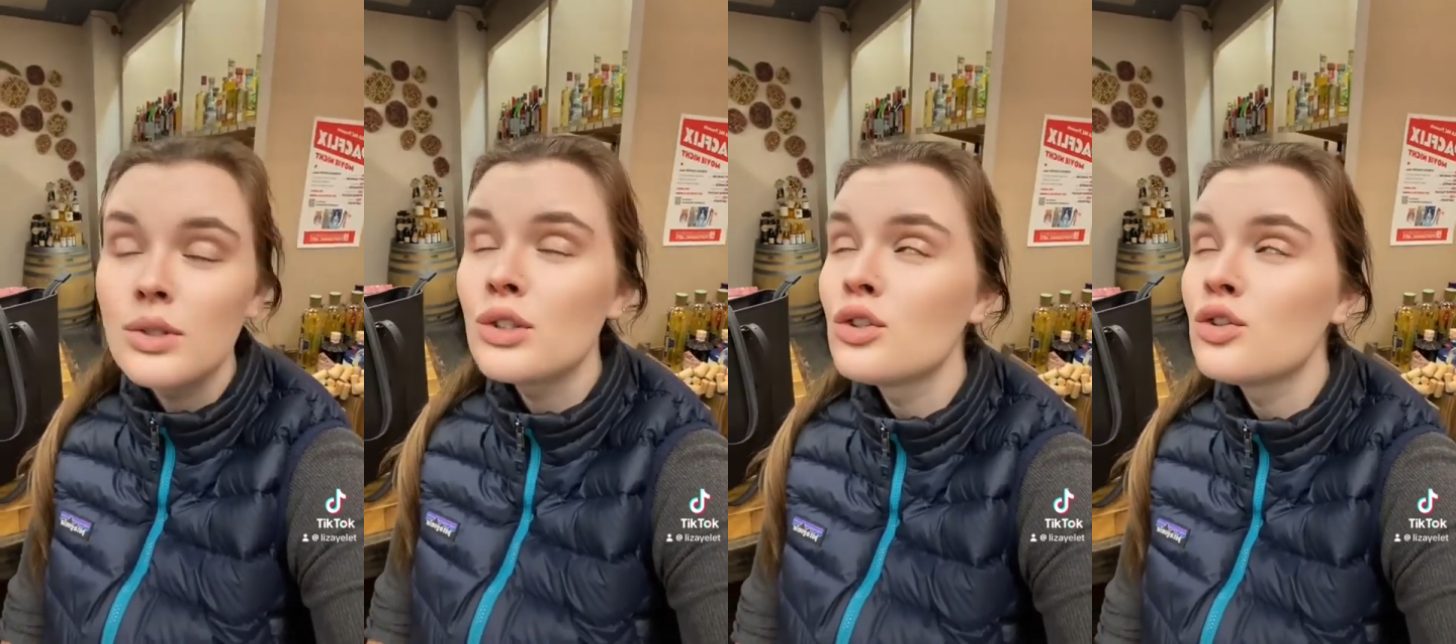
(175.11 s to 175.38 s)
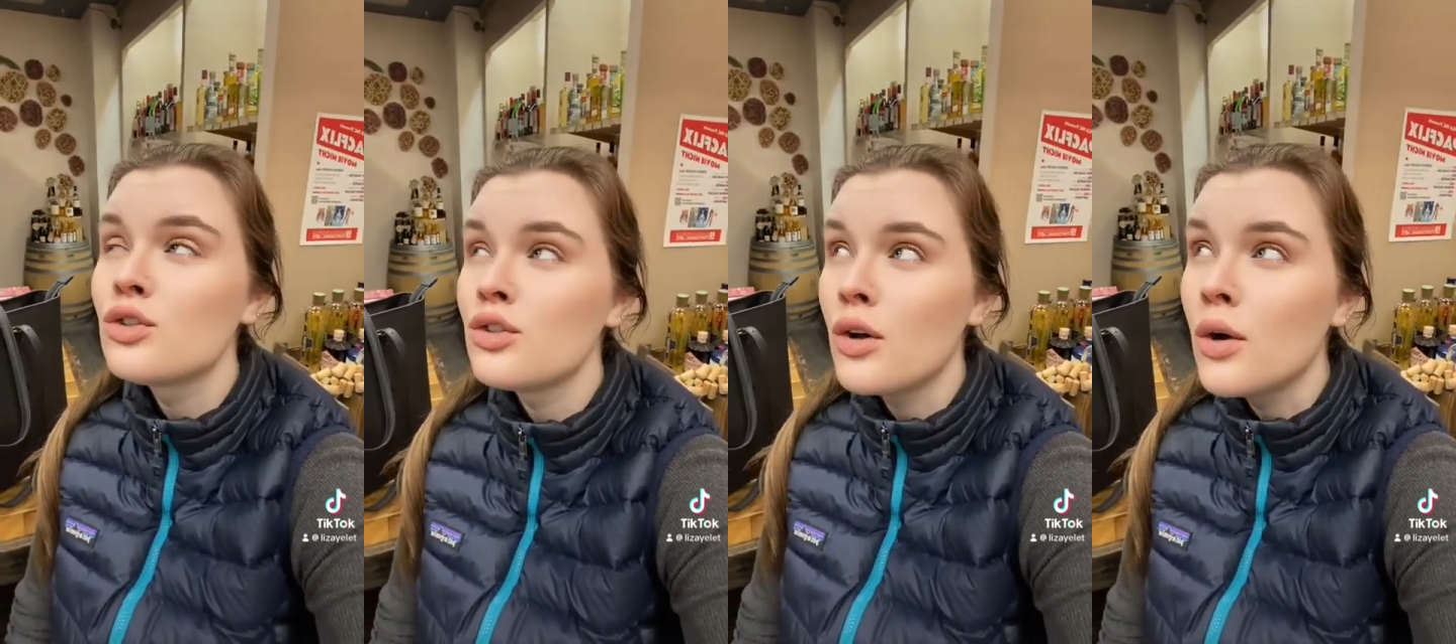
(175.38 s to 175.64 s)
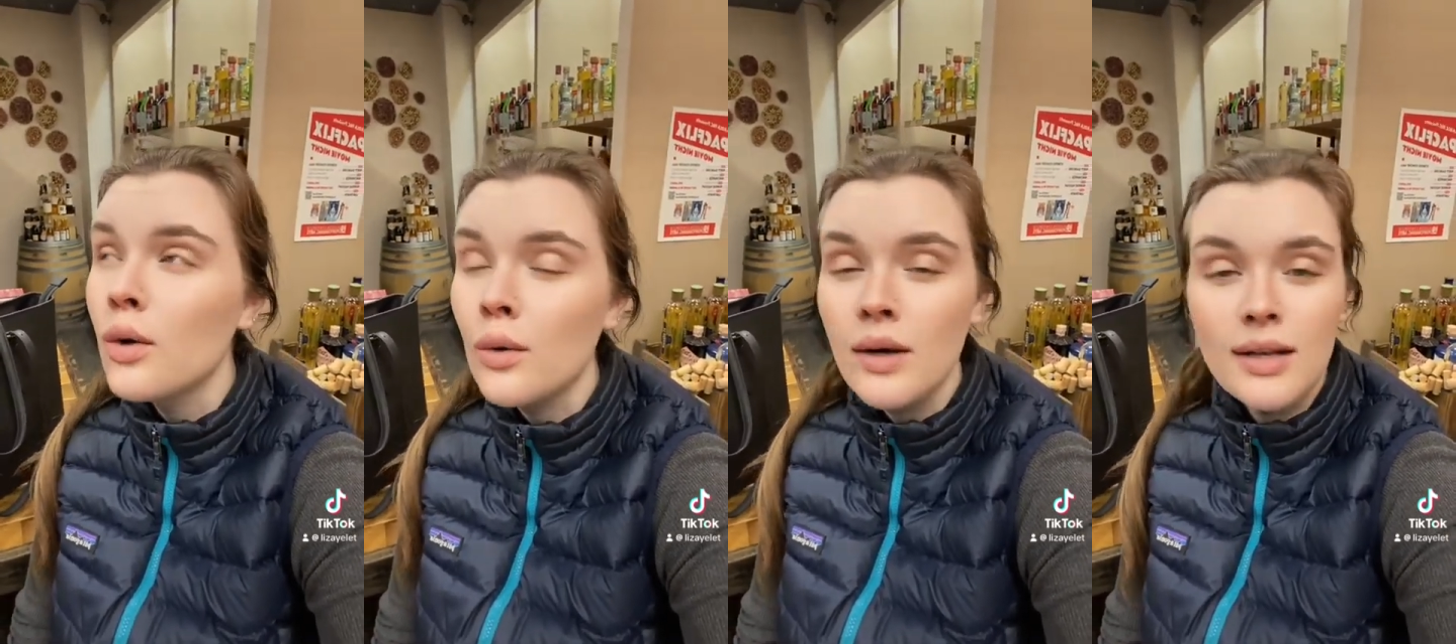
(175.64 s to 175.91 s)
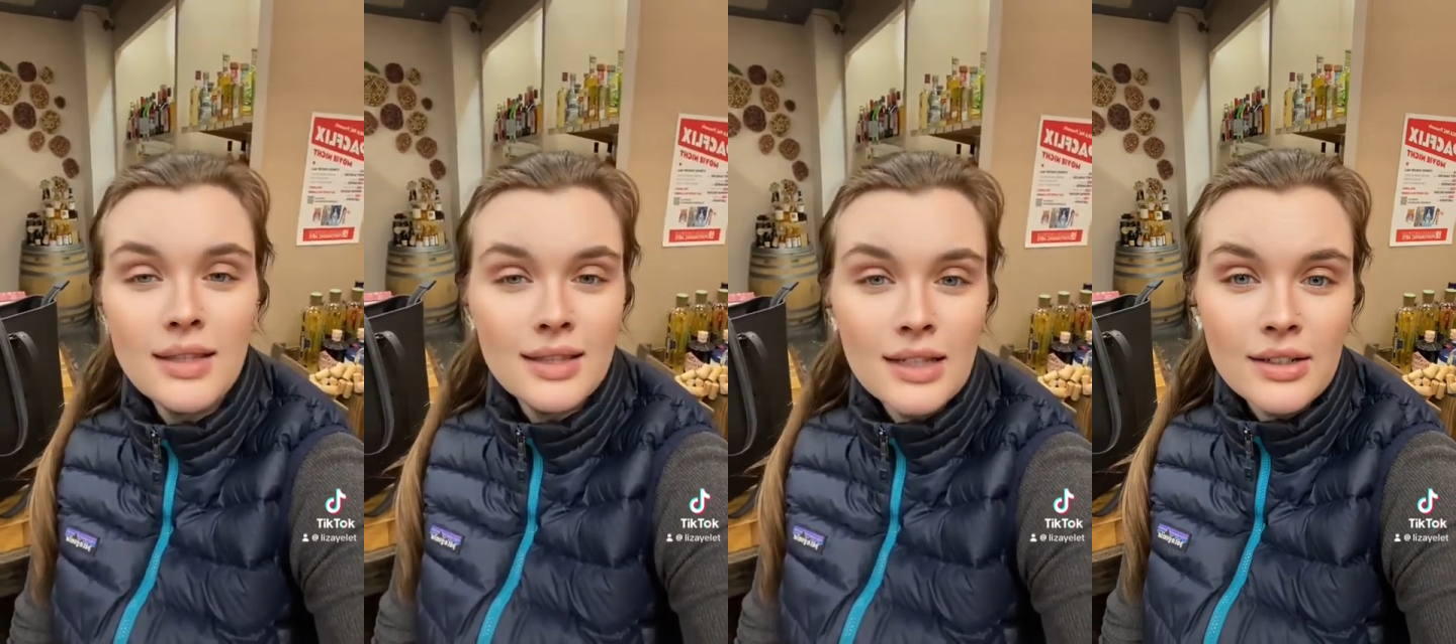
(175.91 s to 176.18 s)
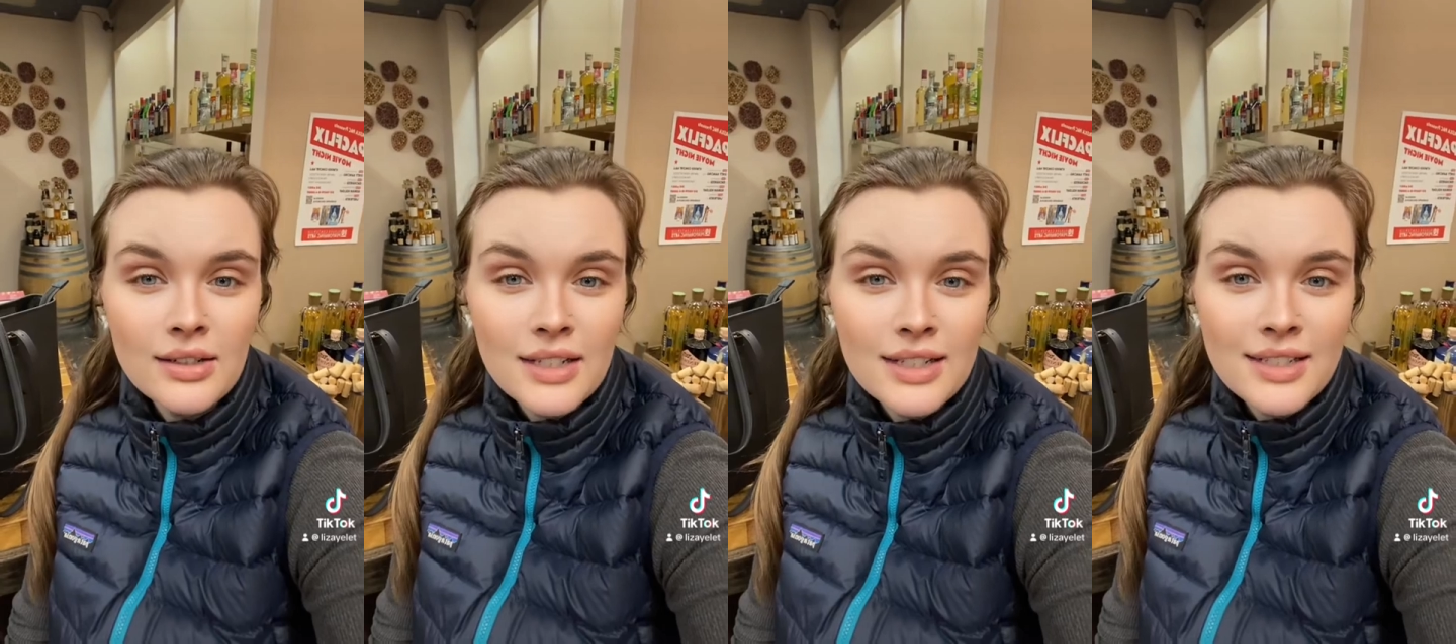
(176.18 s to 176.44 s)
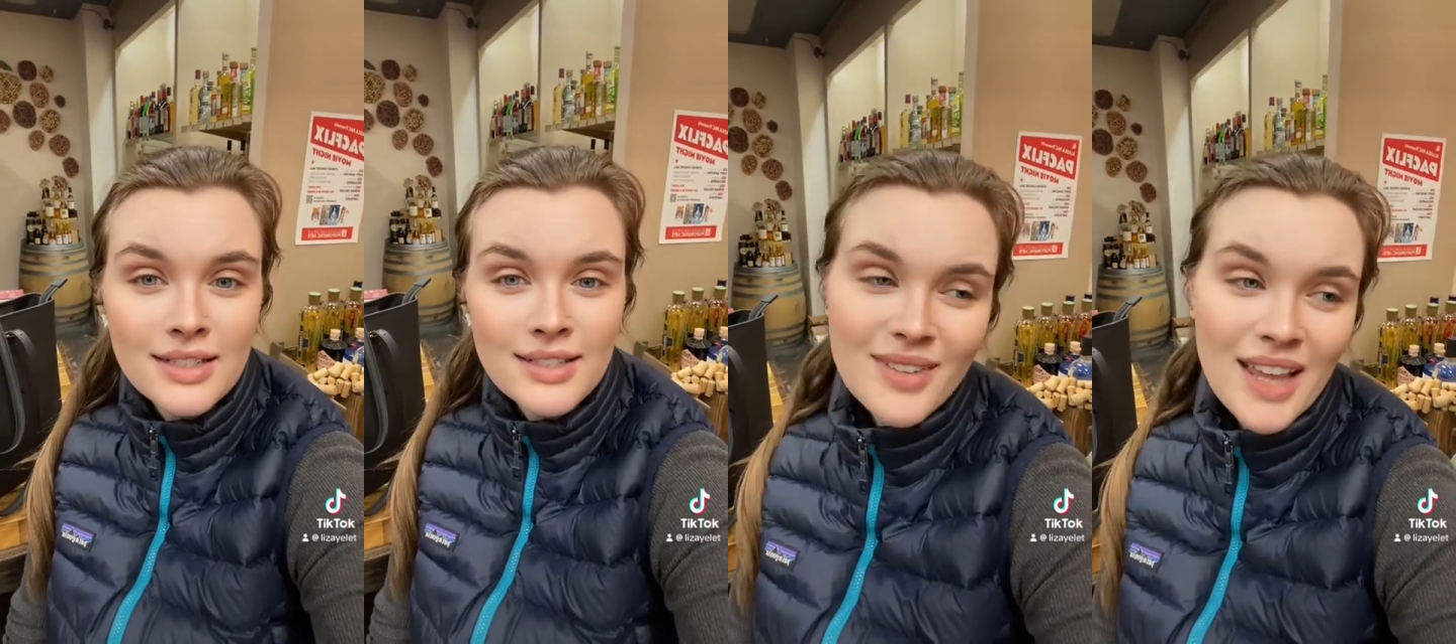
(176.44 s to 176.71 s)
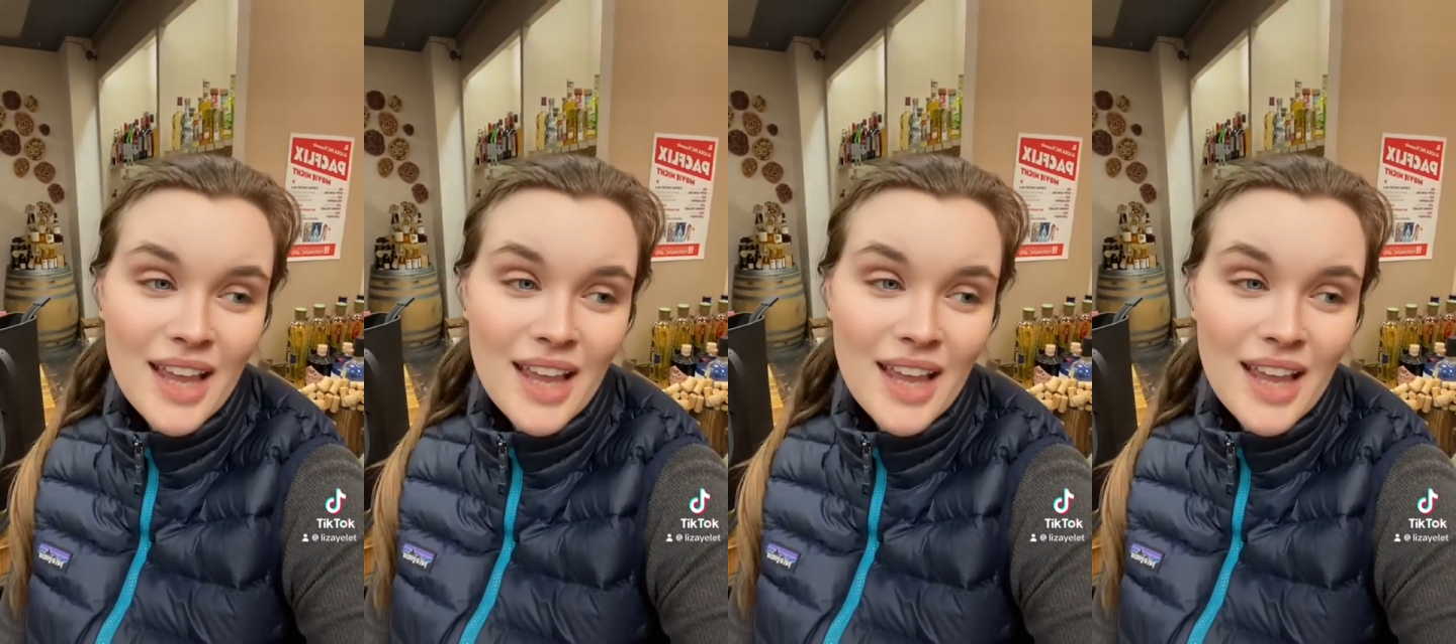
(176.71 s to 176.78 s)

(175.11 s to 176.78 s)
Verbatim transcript: so hilarious.